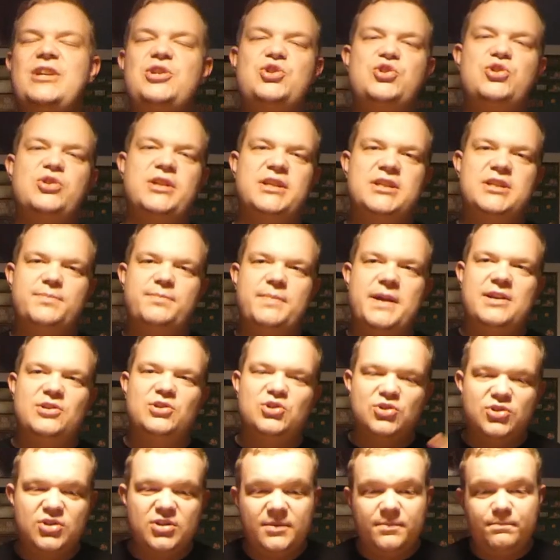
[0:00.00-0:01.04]
Asian
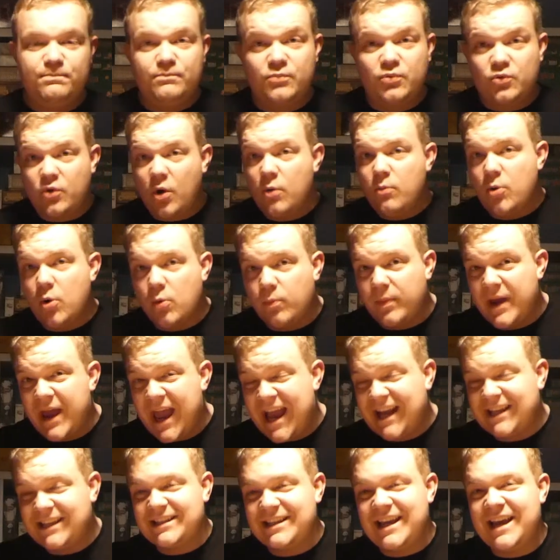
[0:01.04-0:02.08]
expansions, the promo
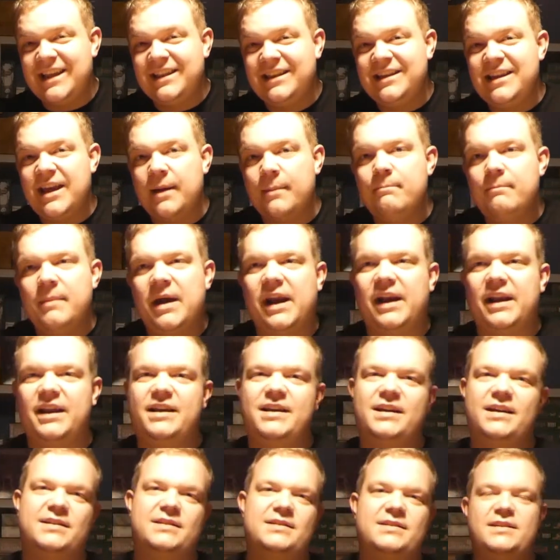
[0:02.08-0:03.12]
packs, and the
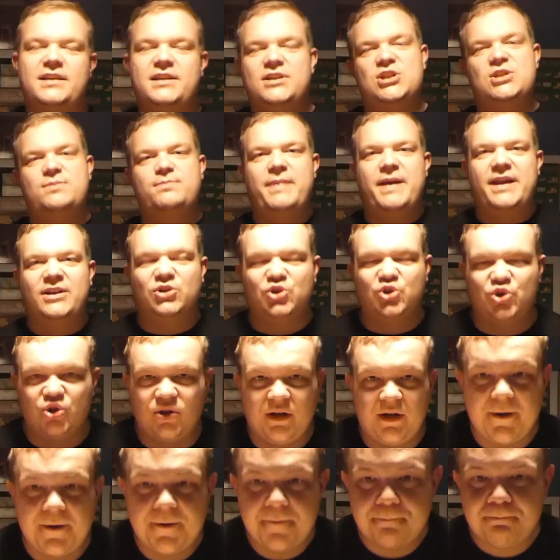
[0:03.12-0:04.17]
Americas
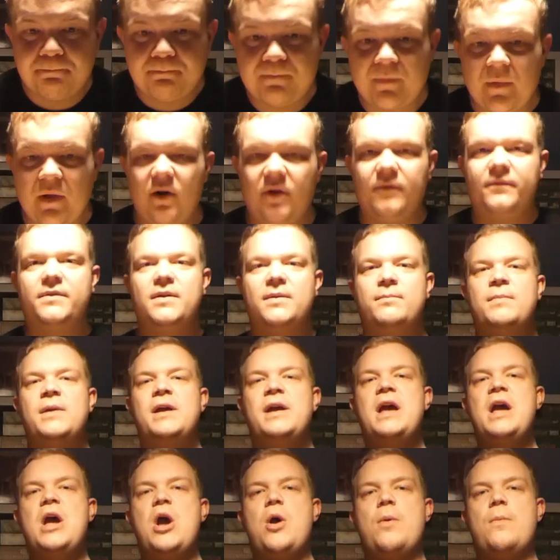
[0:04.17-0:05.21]
expansion. Of them
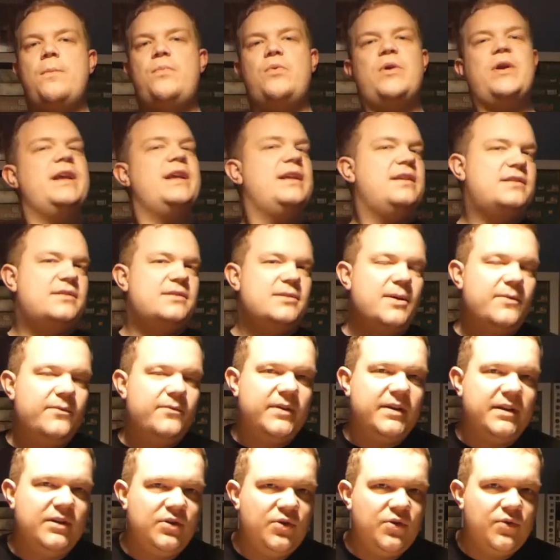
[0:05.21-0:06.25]
bringing
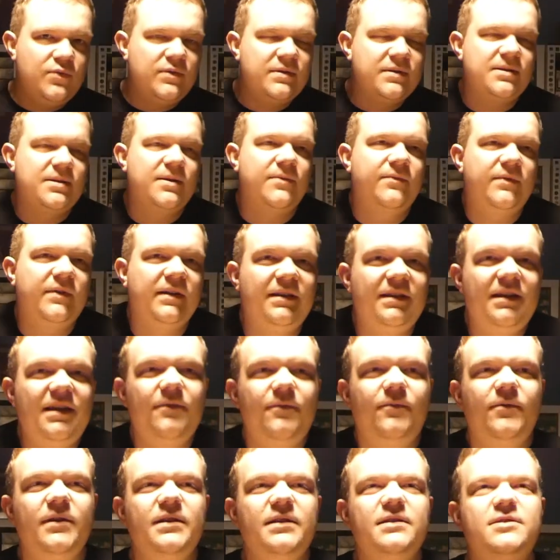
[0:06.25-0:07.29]
something new and something
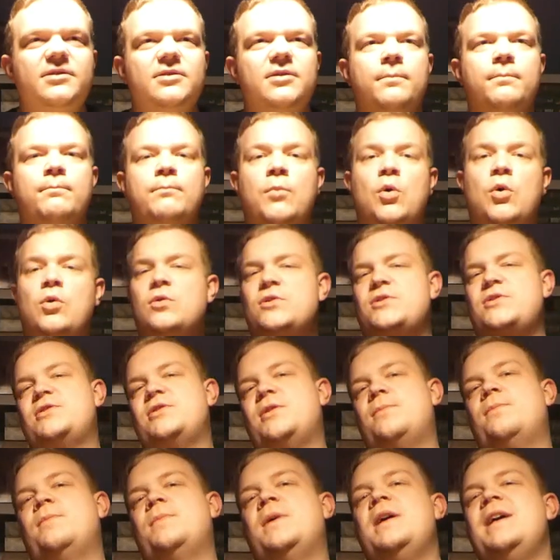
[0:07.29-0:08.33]
different, some more,
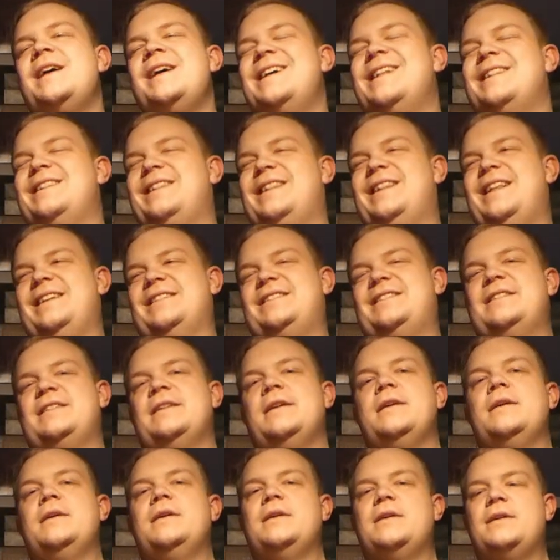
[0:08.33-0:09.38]
some
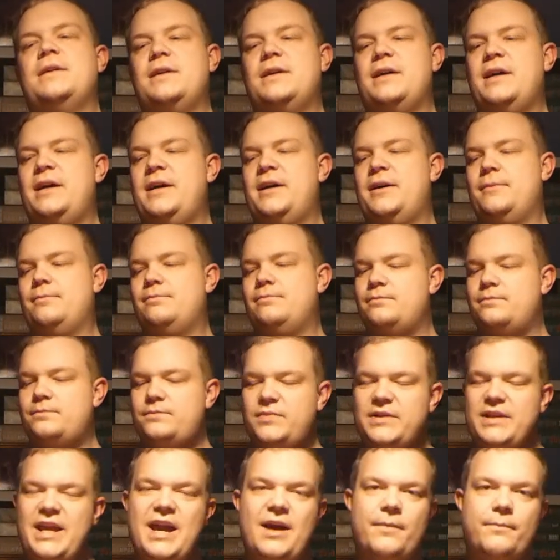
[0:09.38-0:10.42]
less.
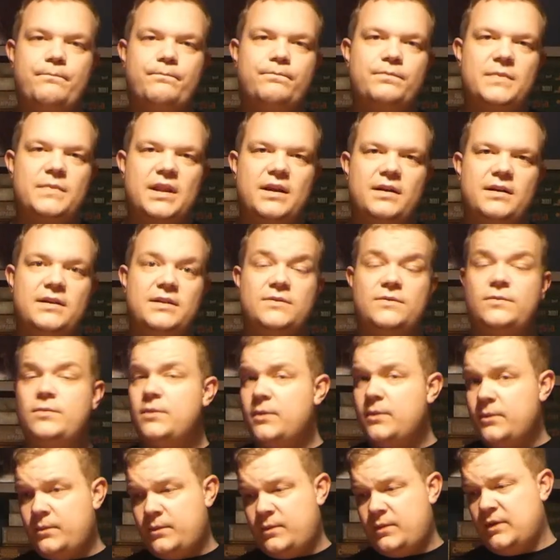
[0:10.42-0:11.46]
But yeah, this
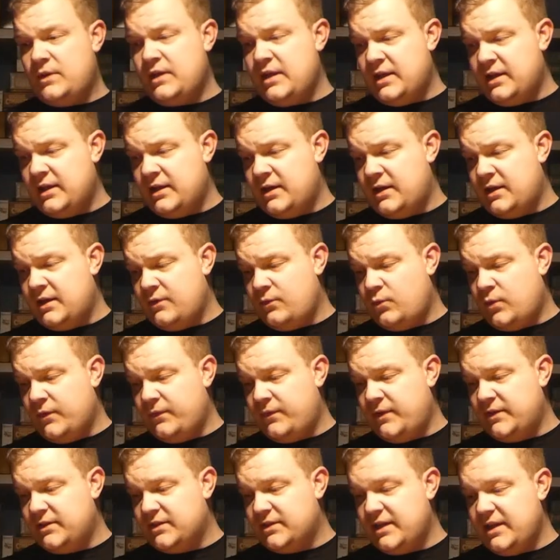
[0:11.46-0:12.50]
one
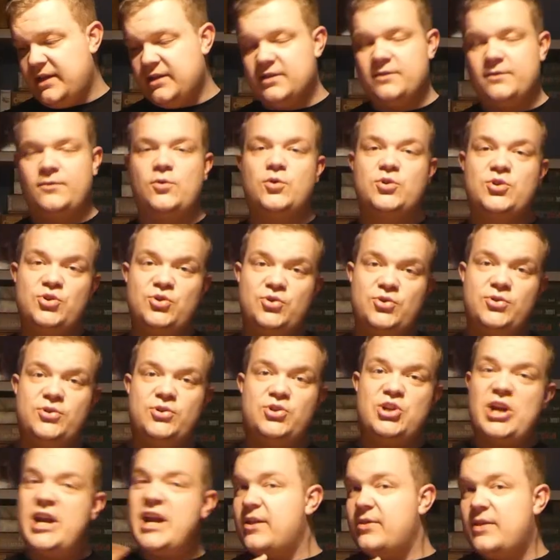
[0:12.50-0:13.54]
thing to say is, of course, you should
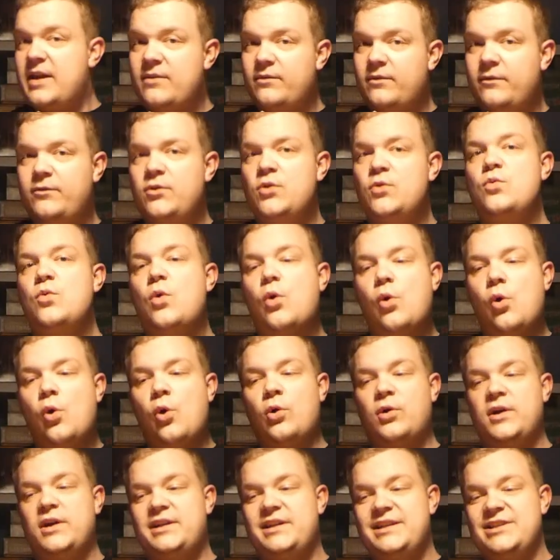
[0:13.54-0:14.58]
check out that review,
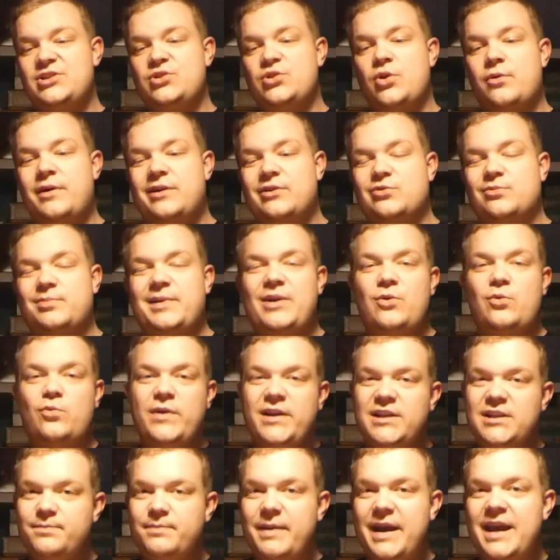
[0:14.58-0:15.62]
or at least know how to play
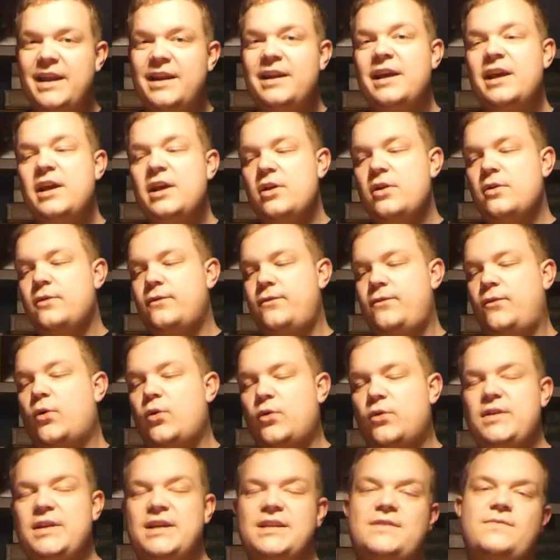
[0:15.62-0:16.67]
Wingspan
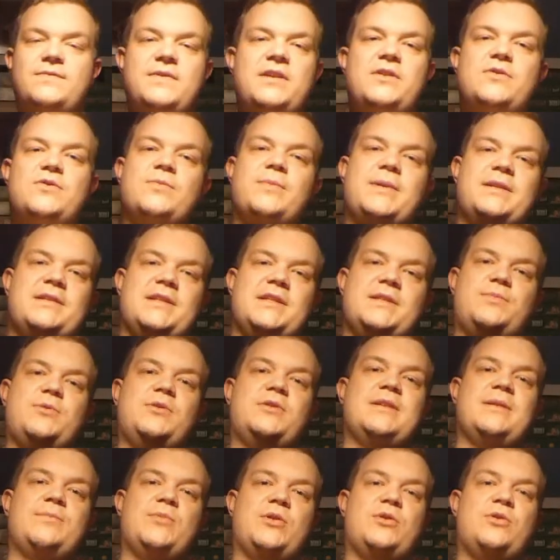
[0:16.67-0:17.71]
for this video to make sense,
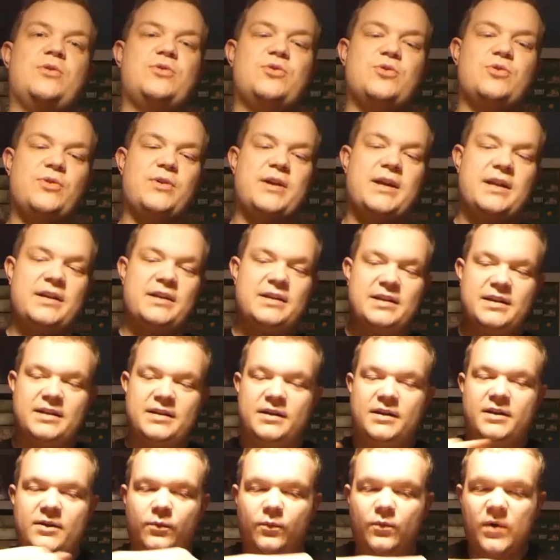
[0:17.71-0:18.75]
because I'm not going to look at
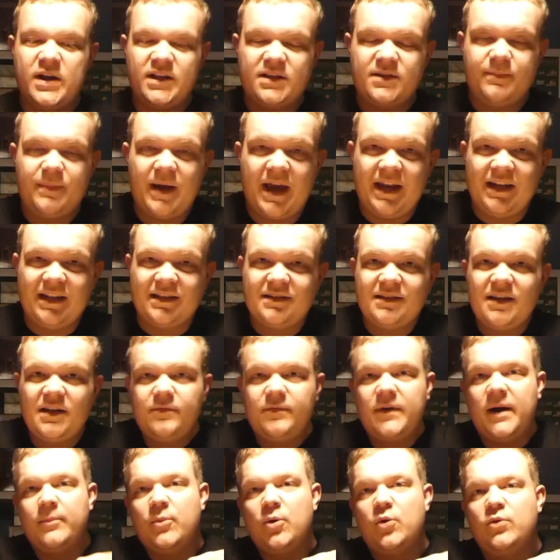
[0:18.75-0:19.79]
Wingspan
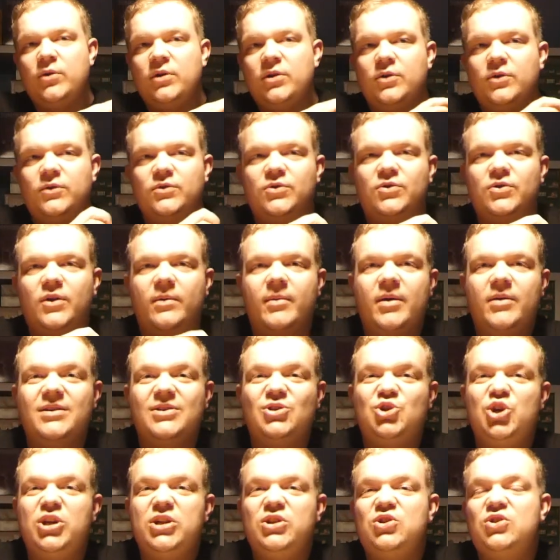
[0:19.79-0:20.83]
itself. I'm only going to talk about the
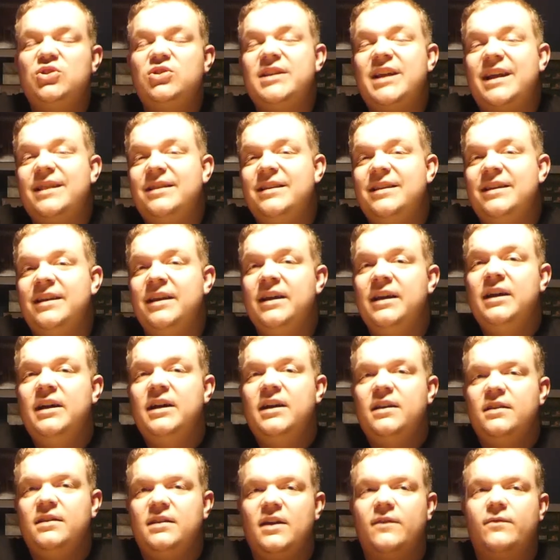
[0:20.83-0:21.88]
changes that the
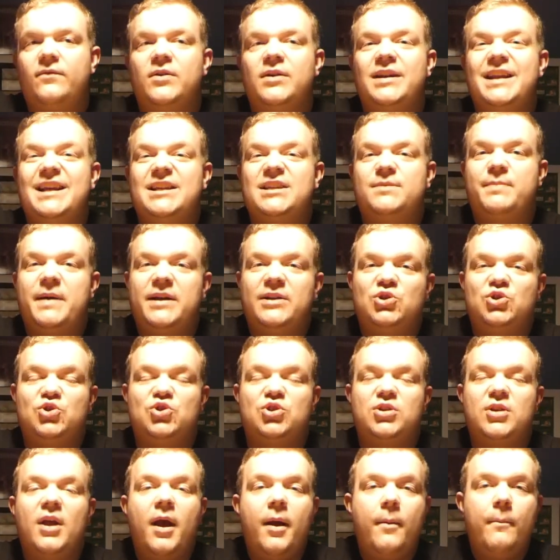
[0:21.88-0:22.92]
different
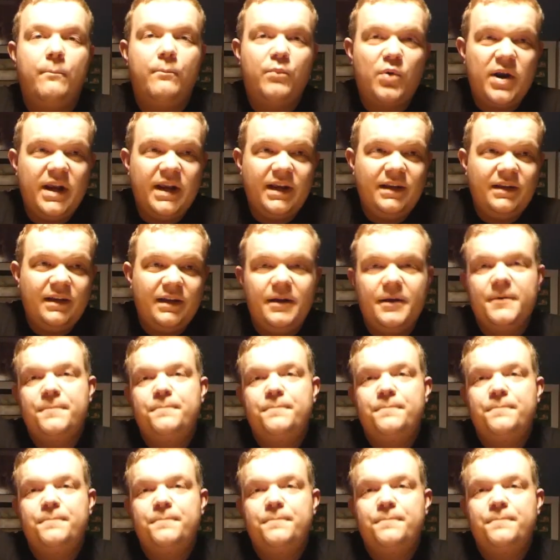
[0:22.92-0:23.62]
expansions bring.